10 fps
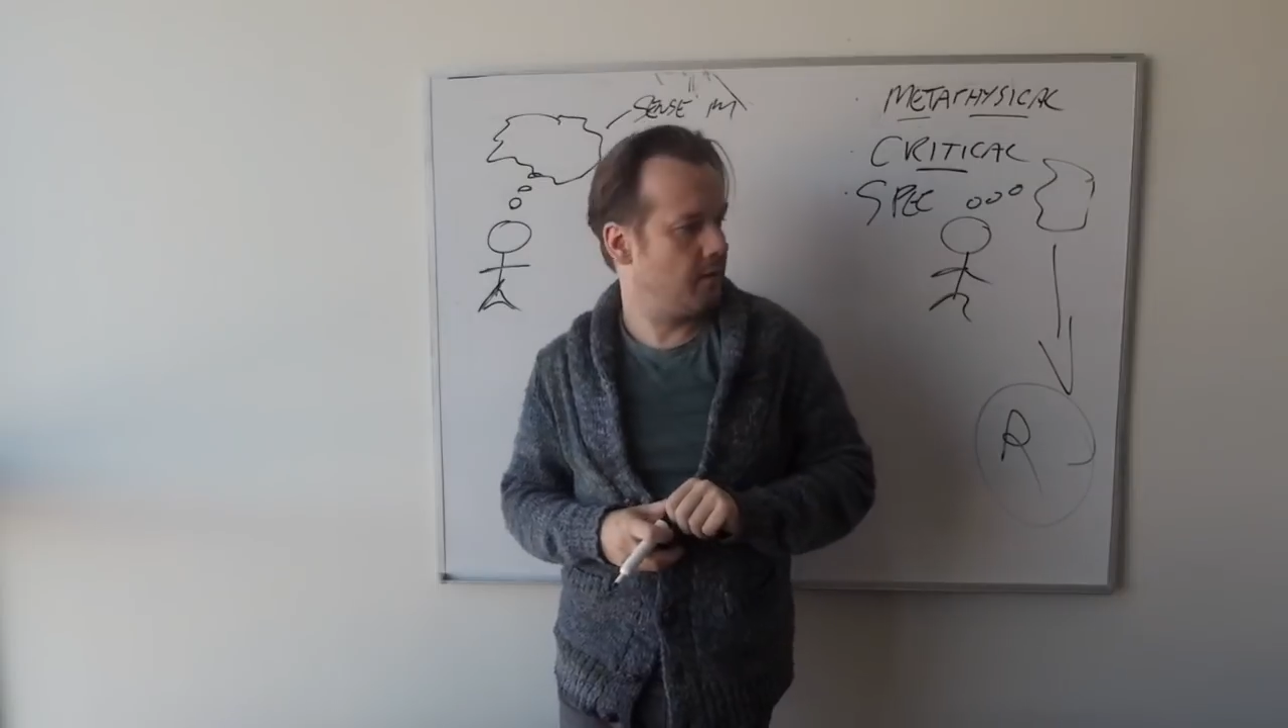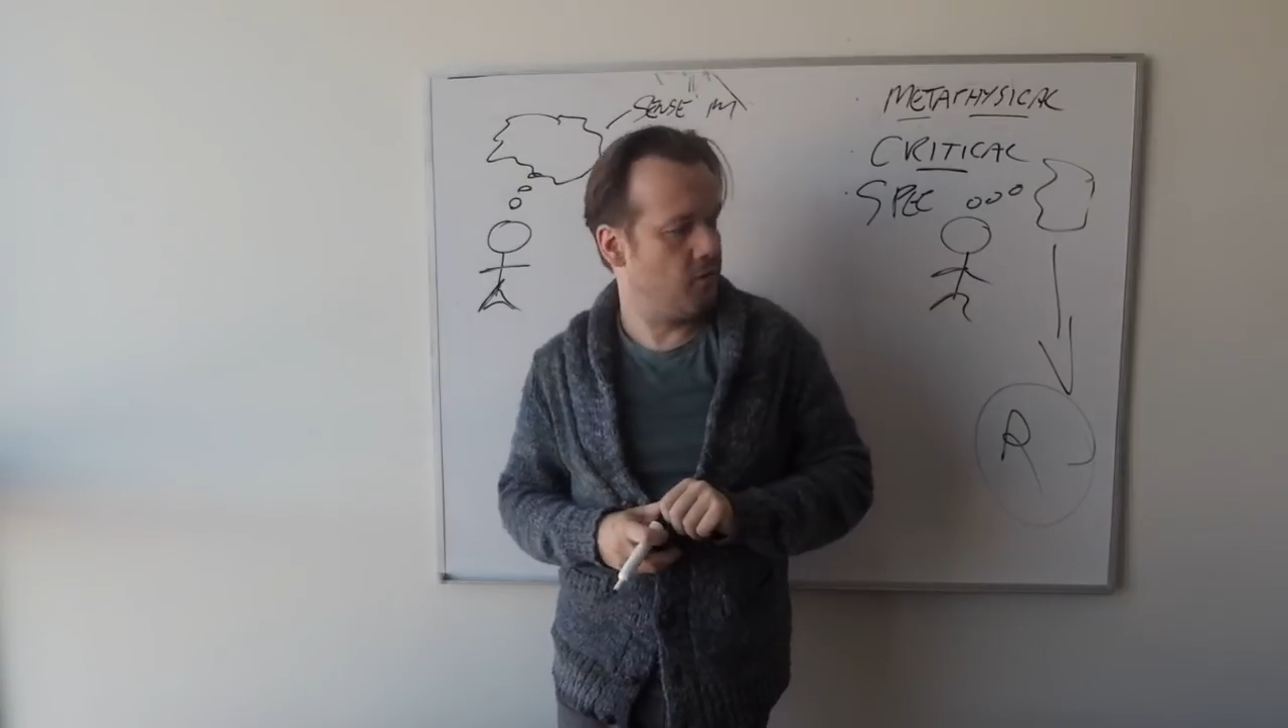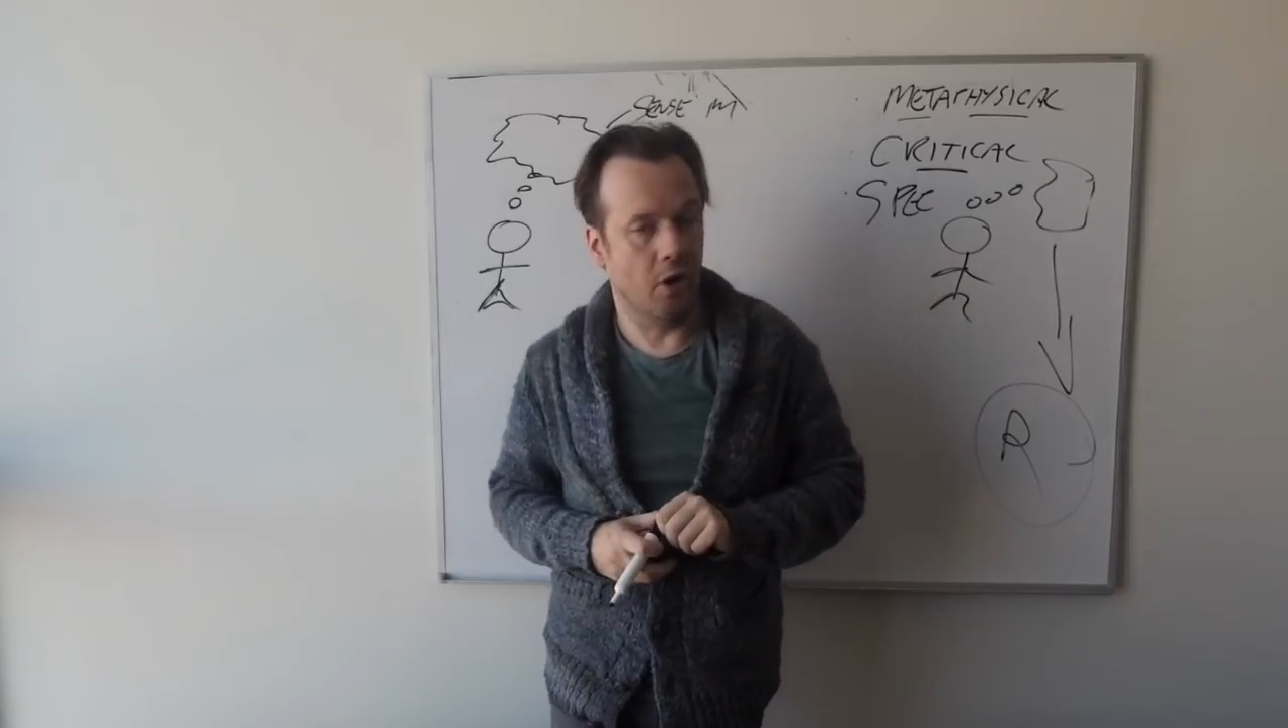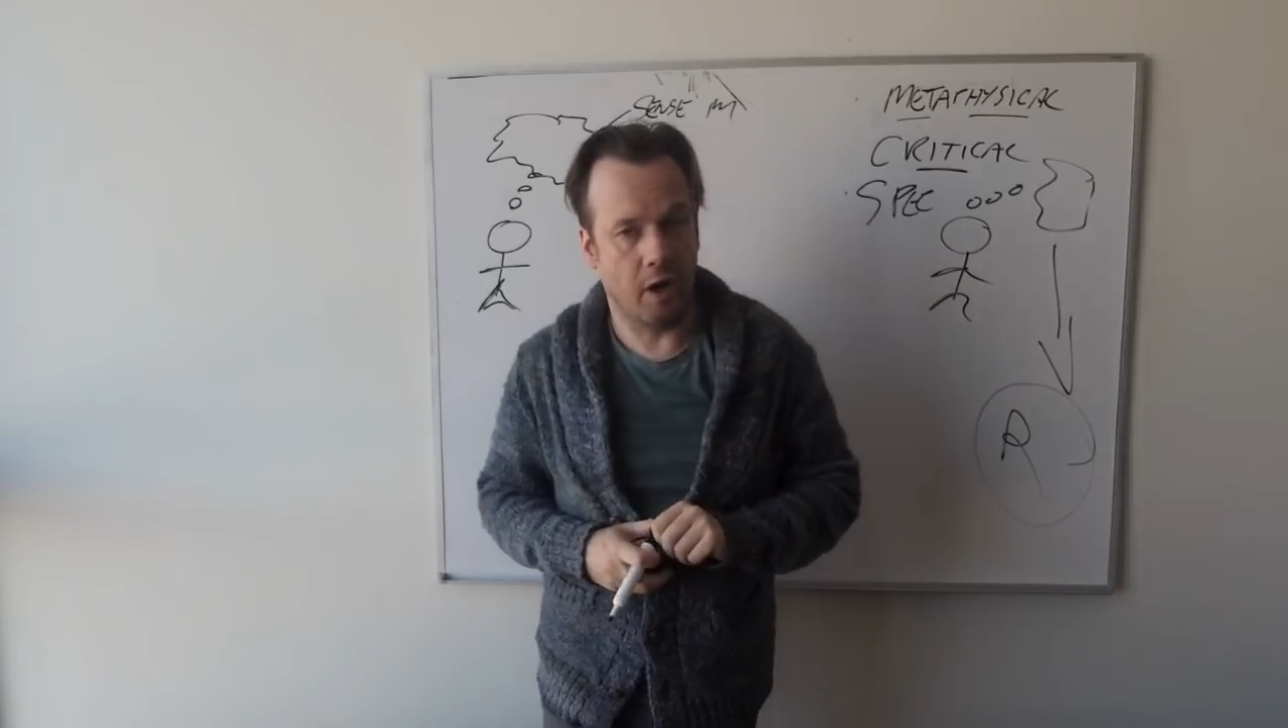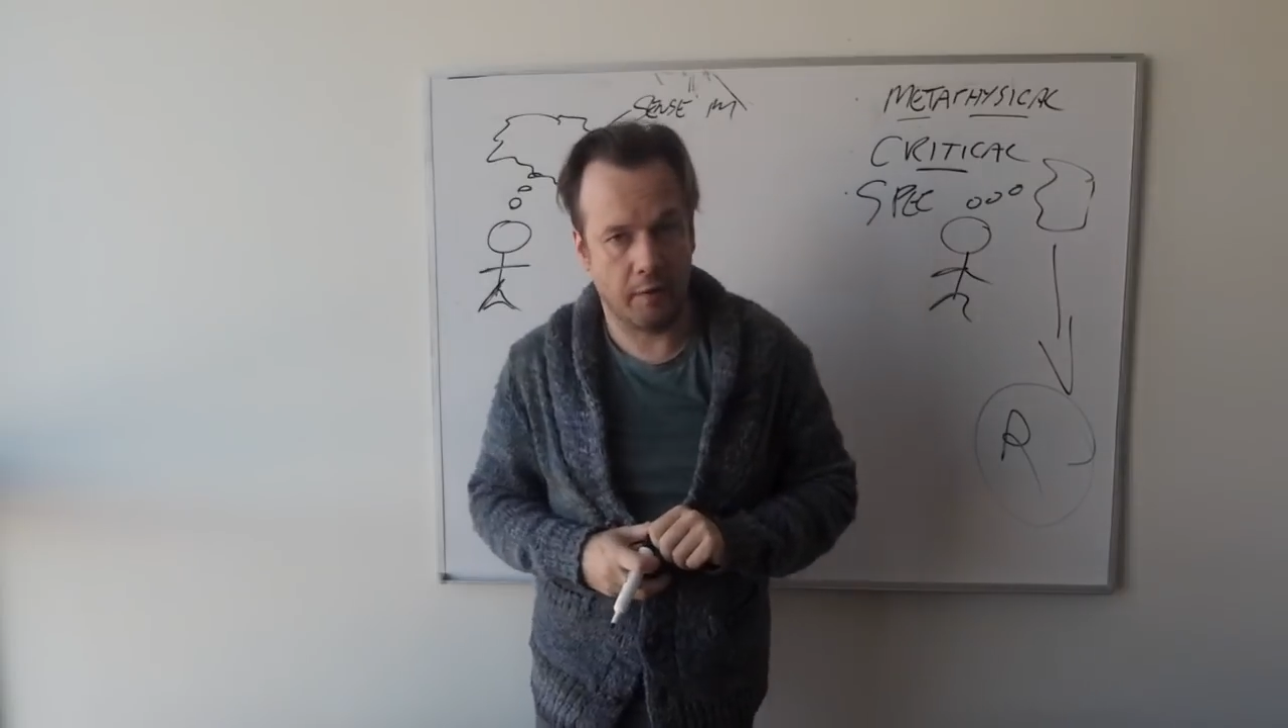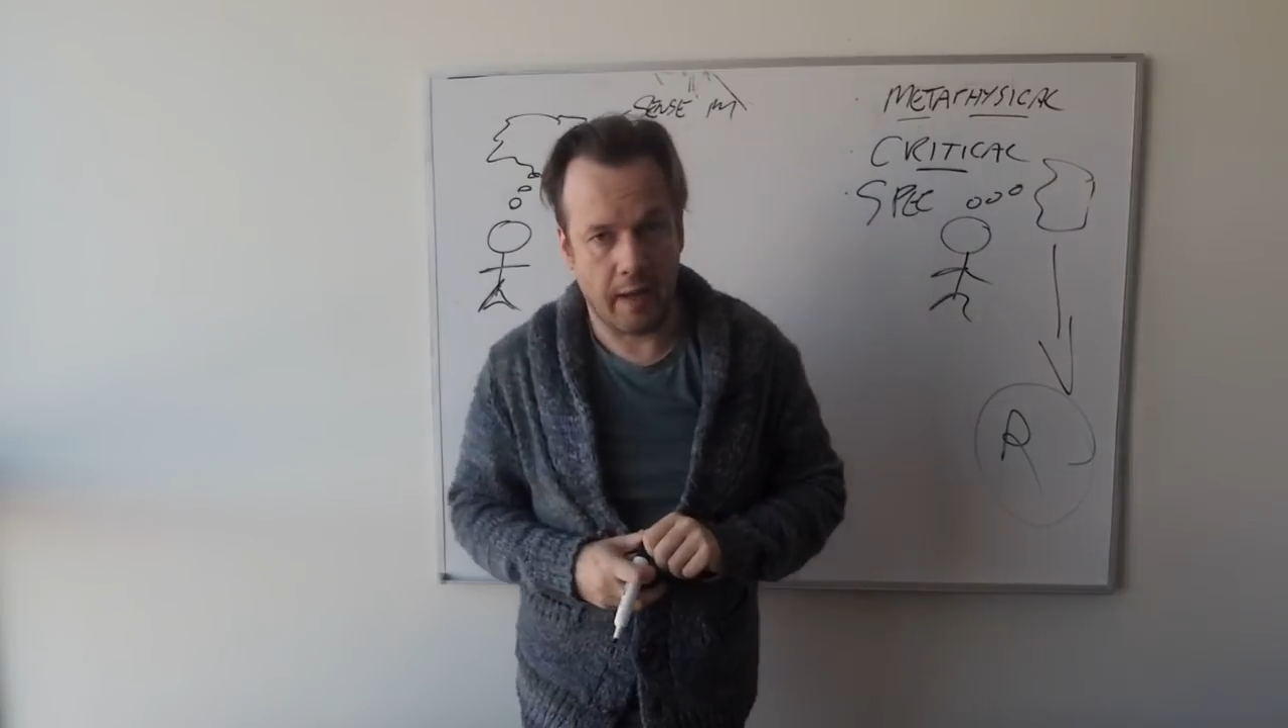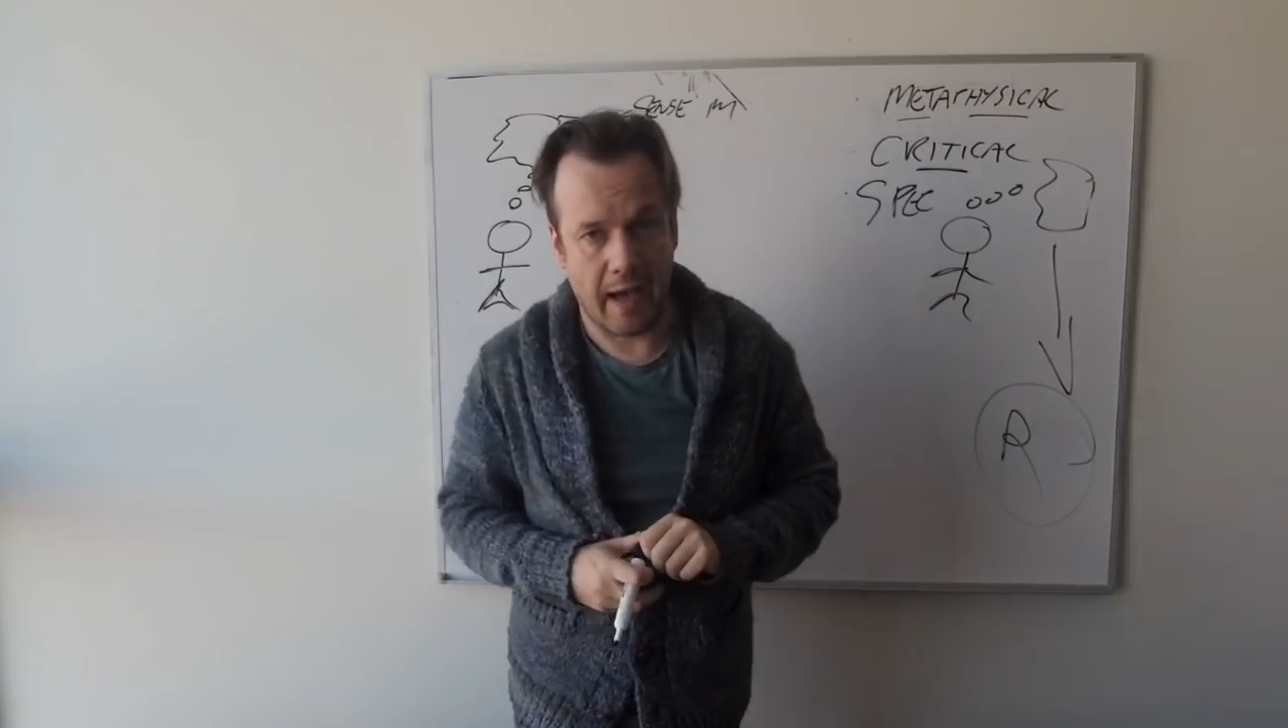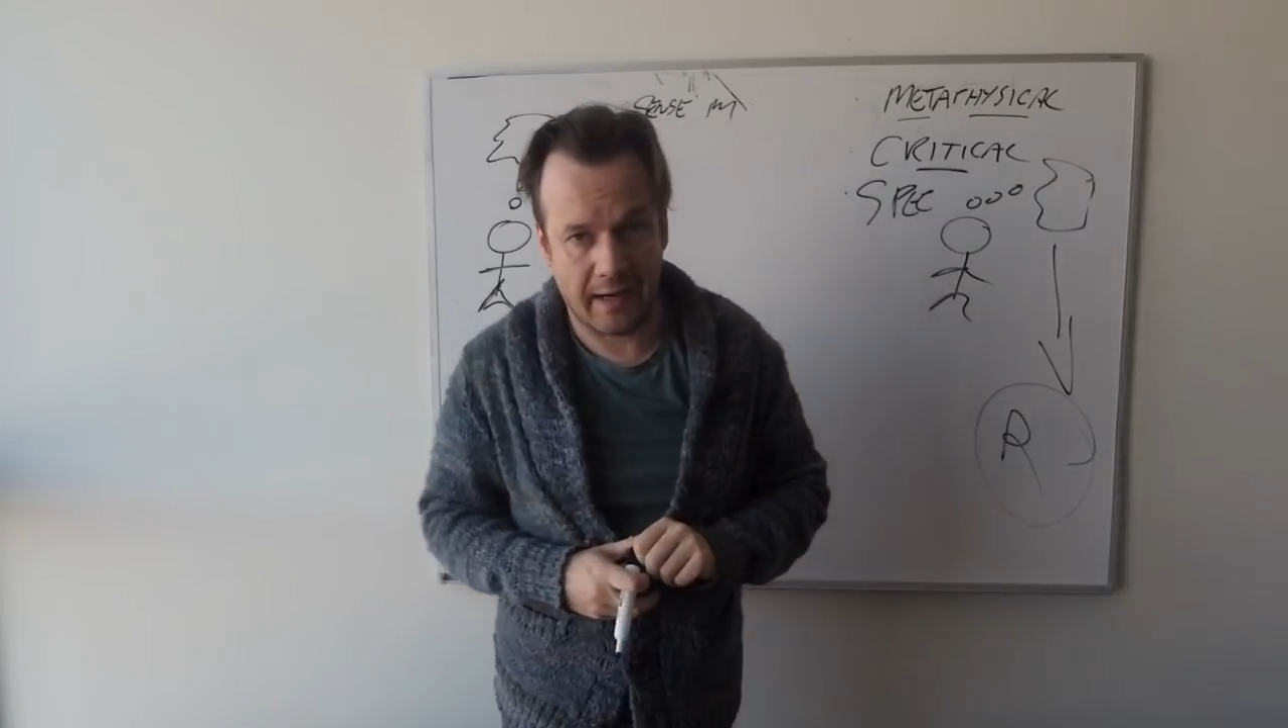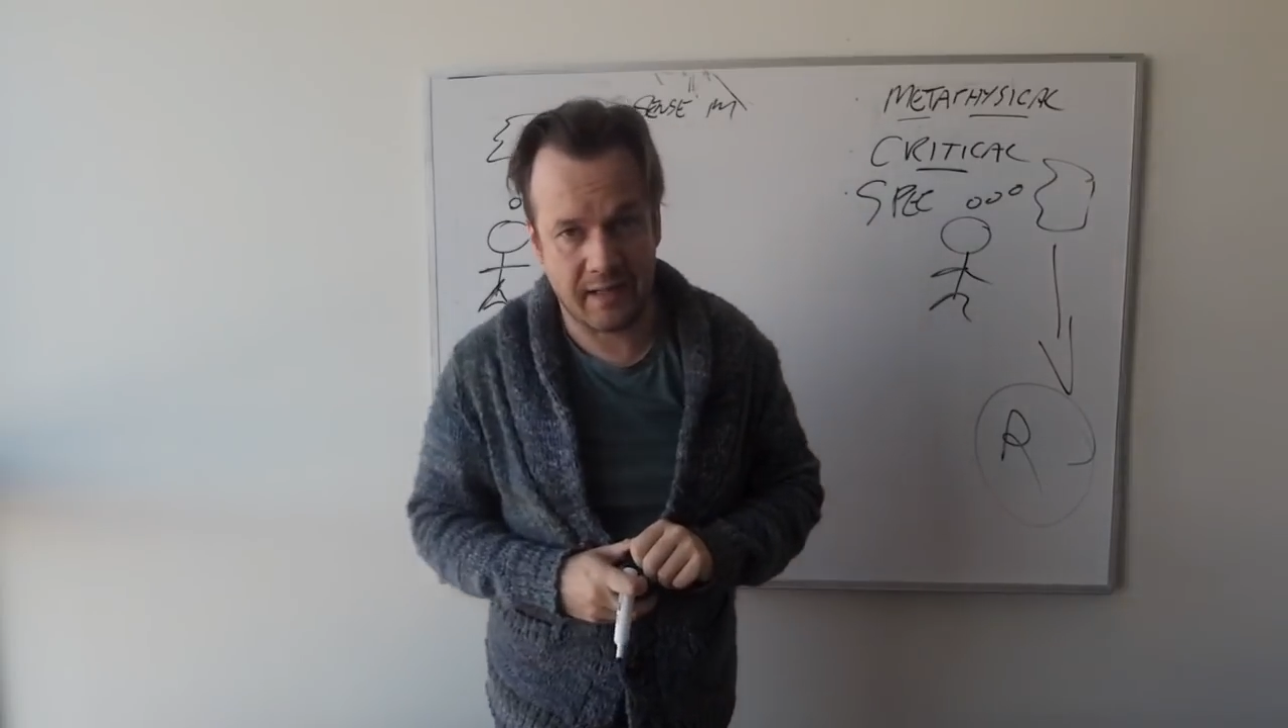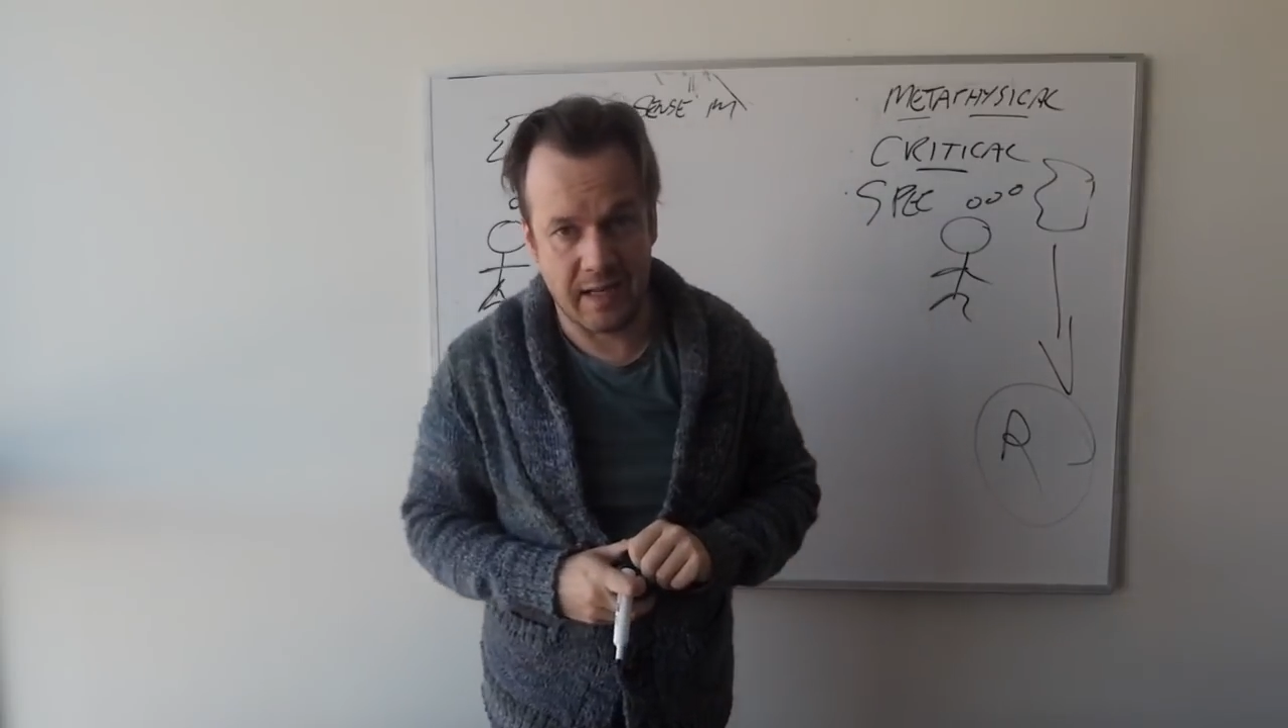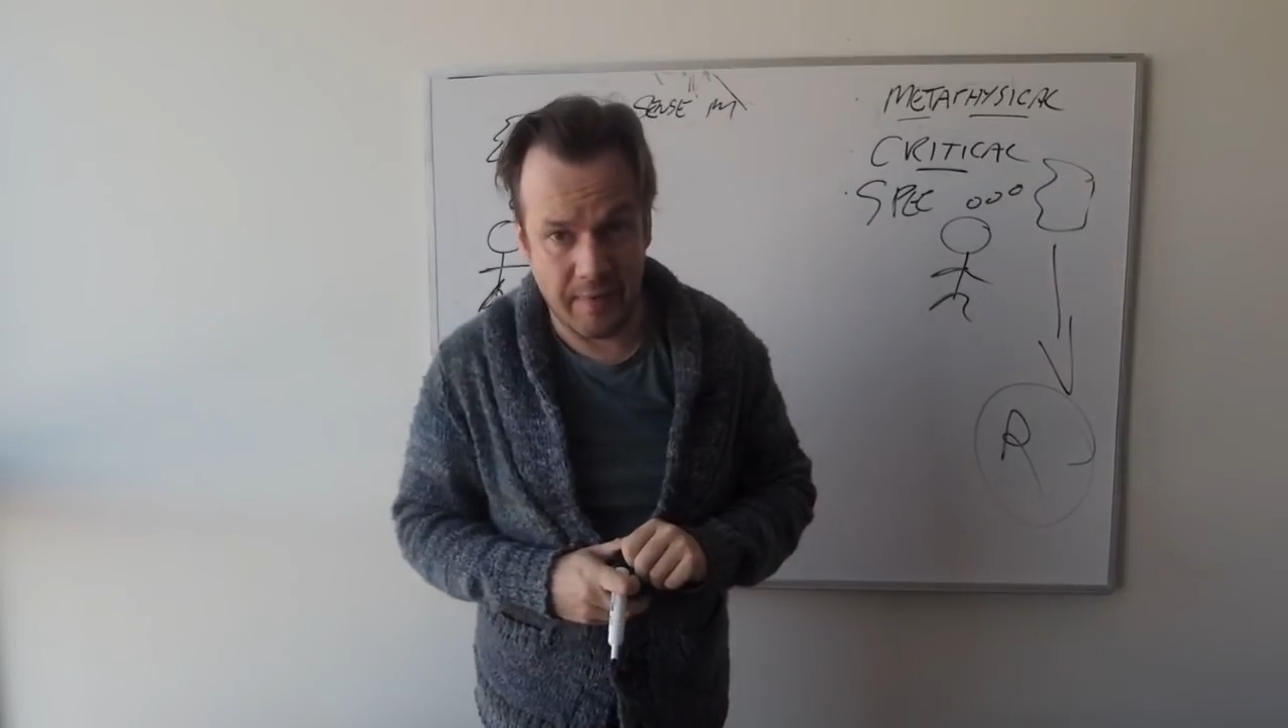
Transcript: not actually